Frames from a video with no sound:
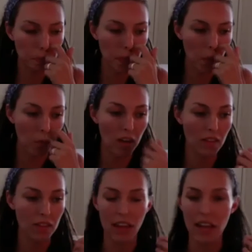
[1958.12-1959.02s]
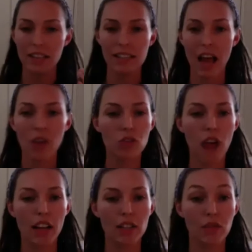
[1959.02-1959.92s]
with like
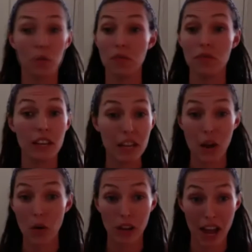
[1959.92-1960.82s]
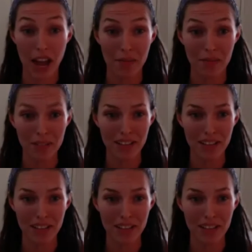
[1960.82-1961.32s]
soundtracks for video games.